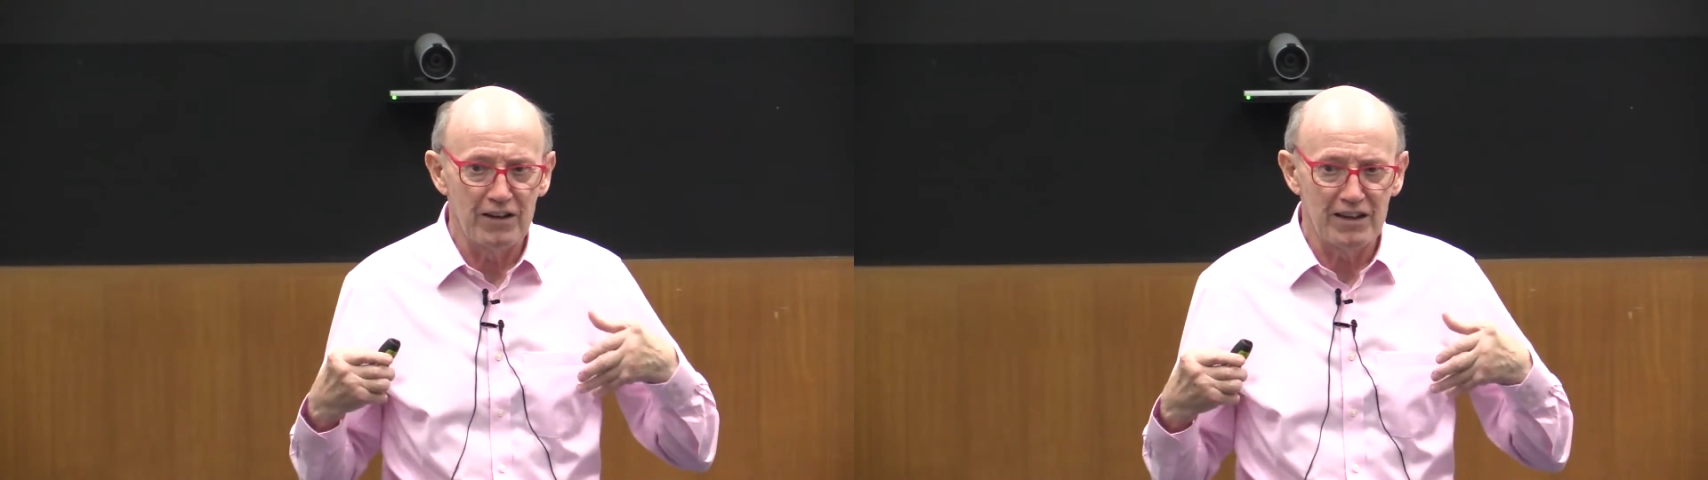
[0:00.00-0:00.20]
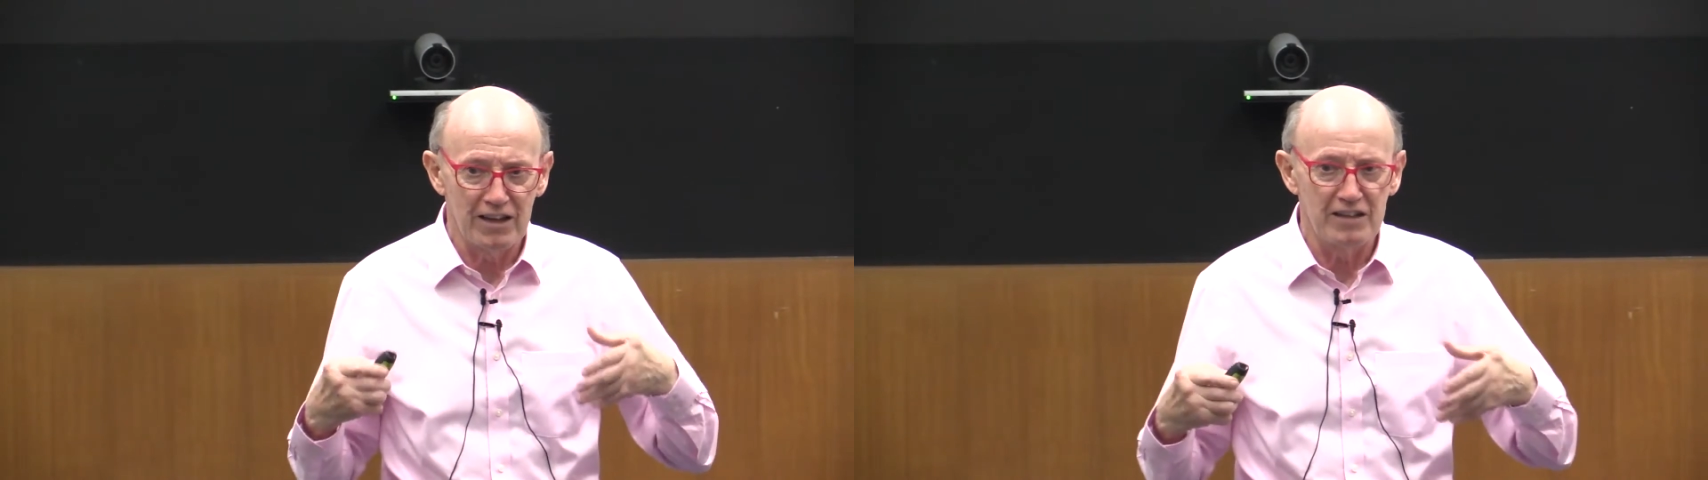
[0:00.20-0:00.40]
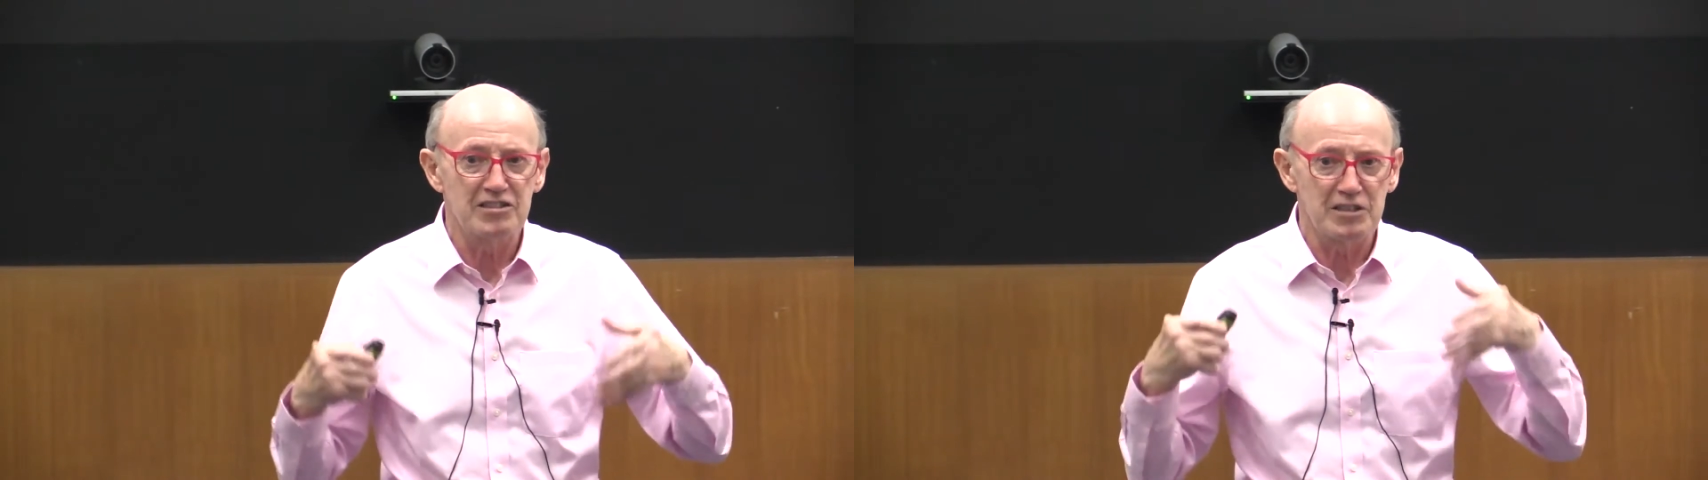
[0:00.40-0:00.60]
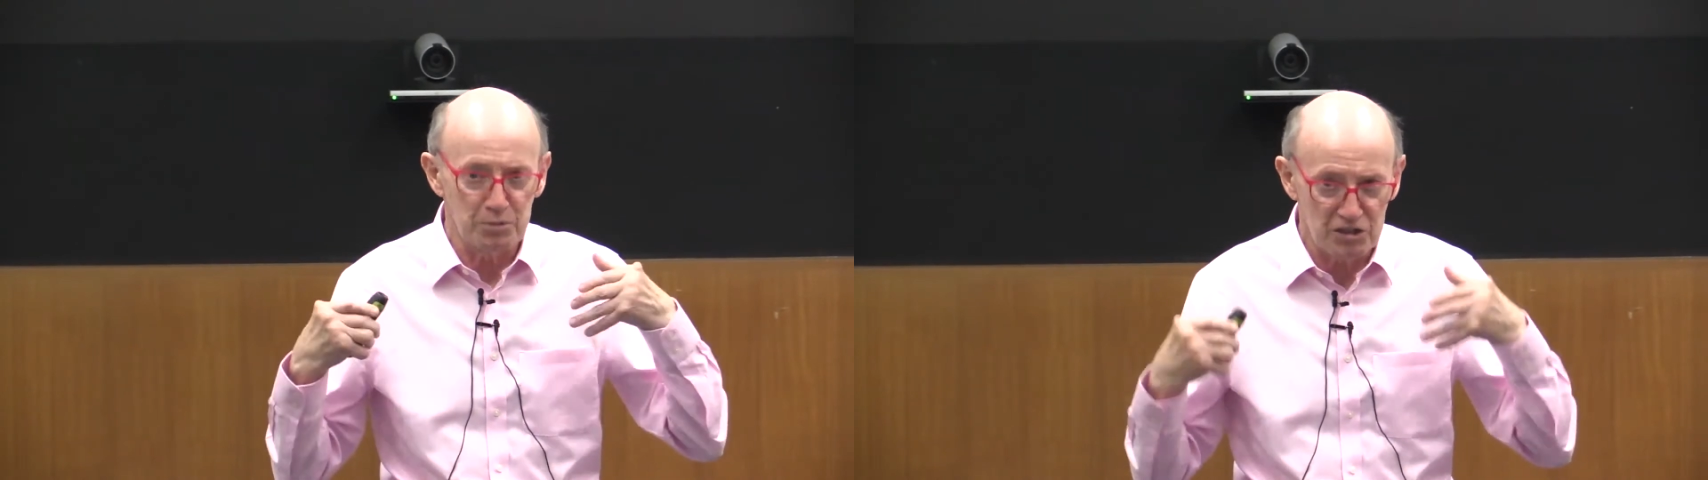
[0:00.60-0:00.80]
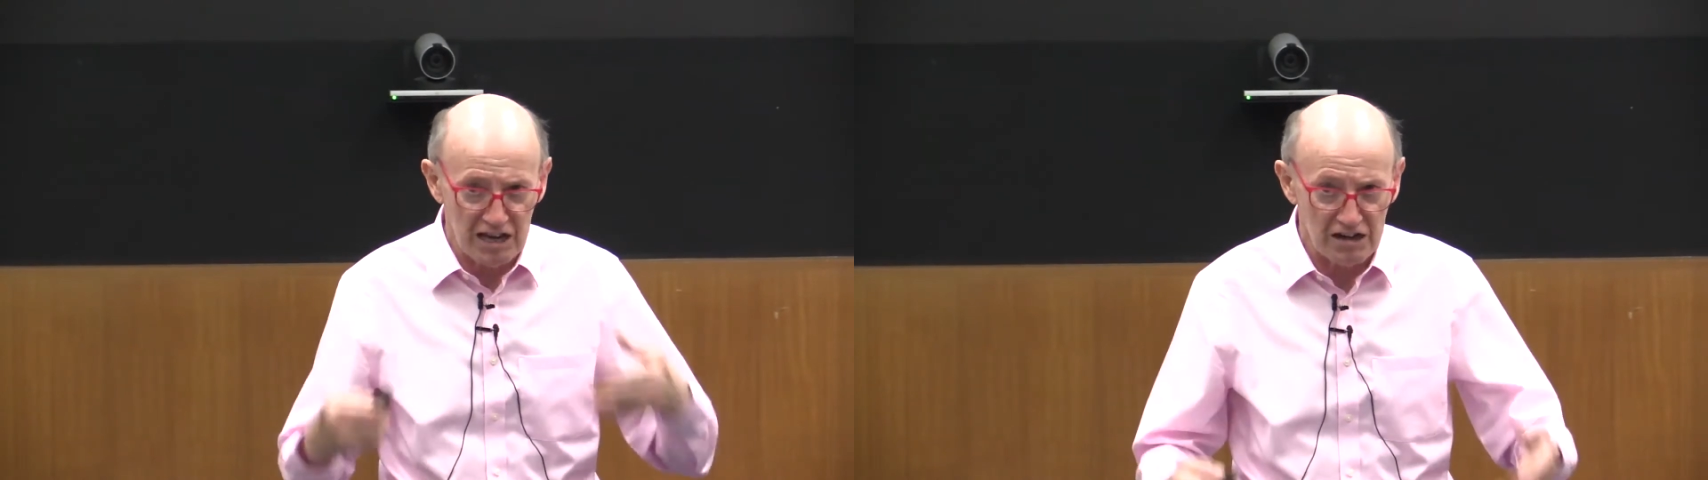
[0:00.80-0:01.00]
here
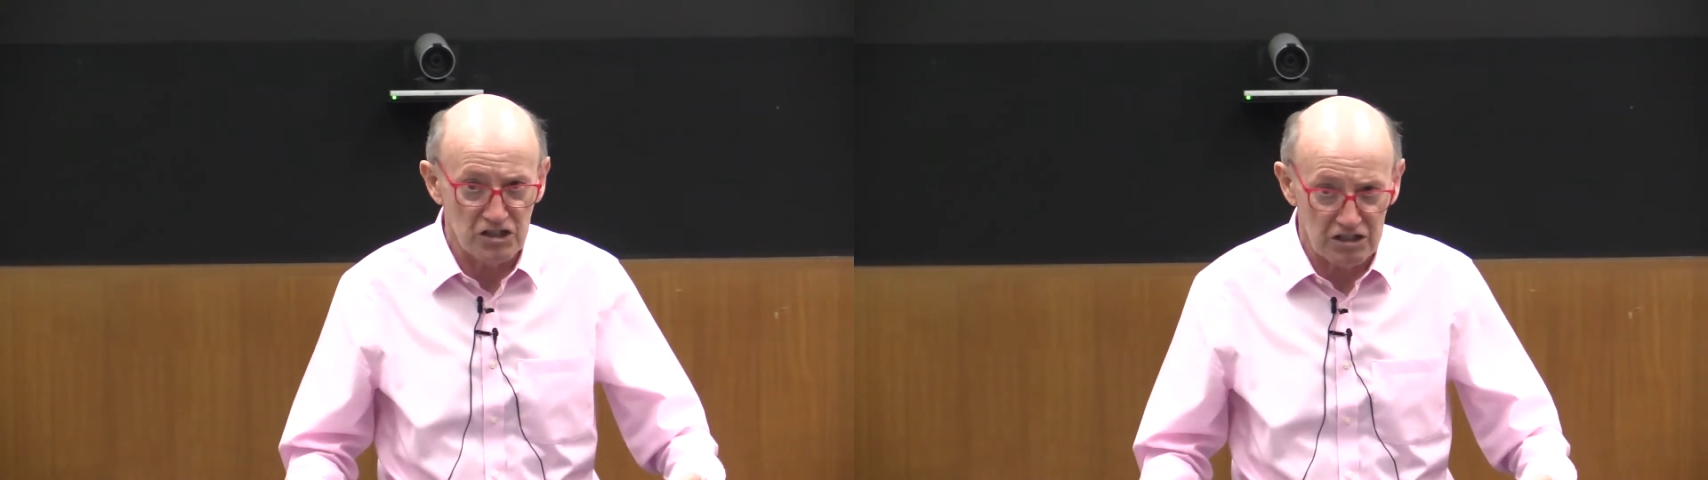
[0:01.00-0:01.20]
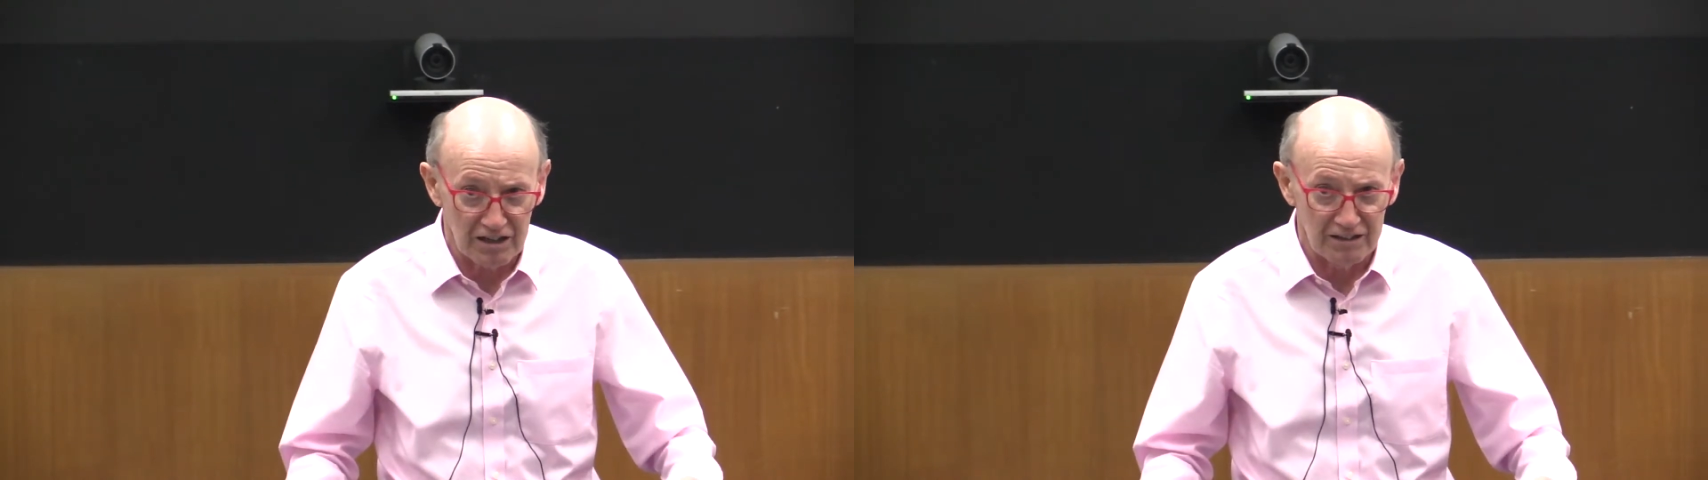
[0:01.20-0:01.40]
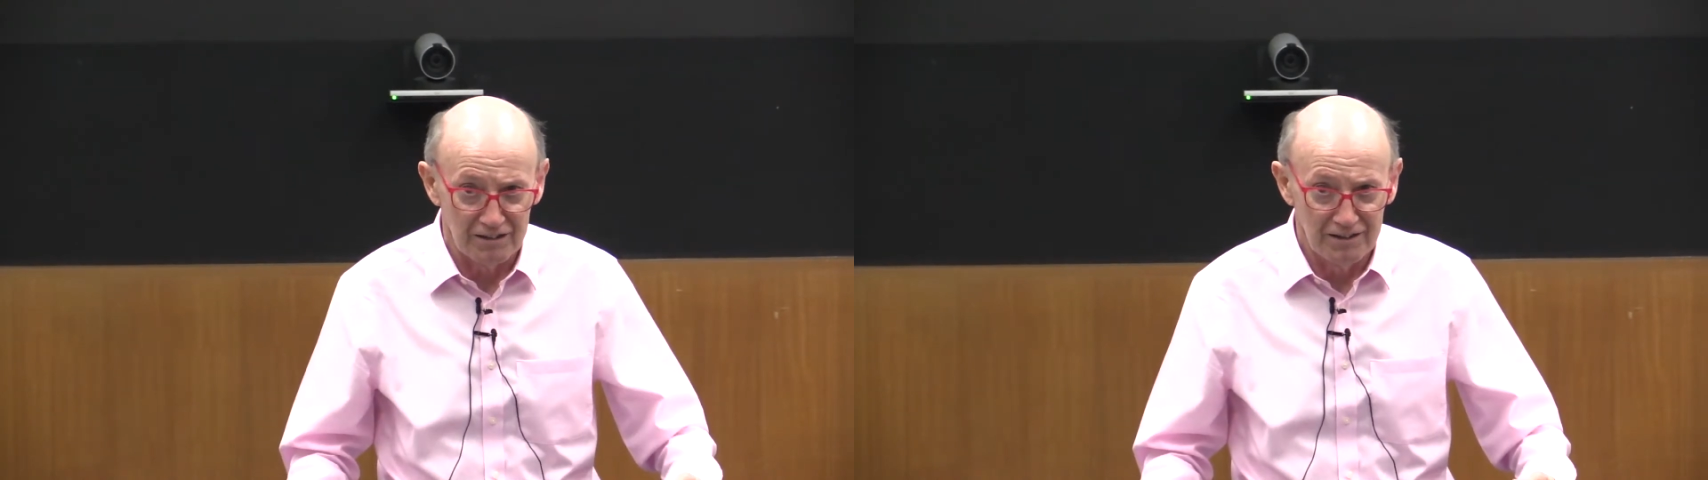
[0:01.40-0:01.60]
substantially.